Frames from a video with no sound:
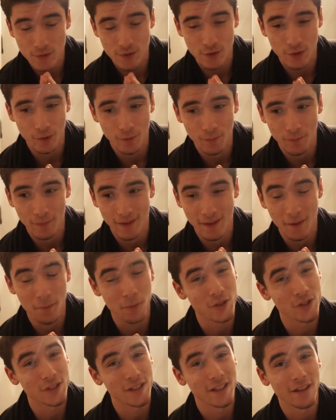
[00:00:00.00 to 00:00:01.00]
so I'd
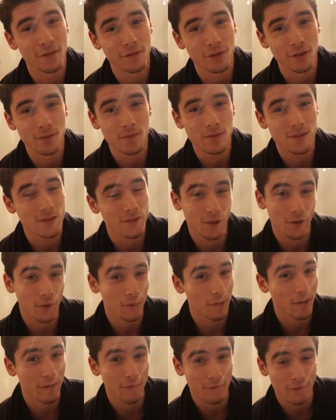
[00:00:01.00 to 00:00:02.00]
appreciate it if you stuck
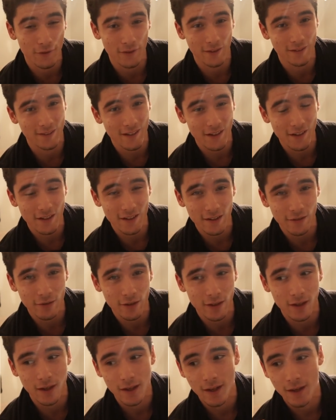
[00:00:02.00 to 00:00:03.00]
around for the entirety of
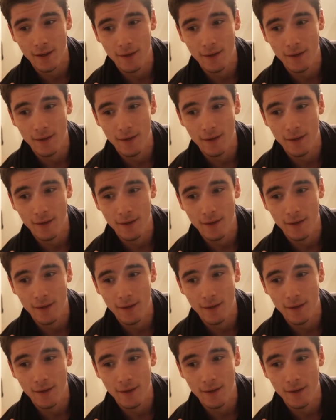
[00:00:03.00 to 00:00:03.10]
it.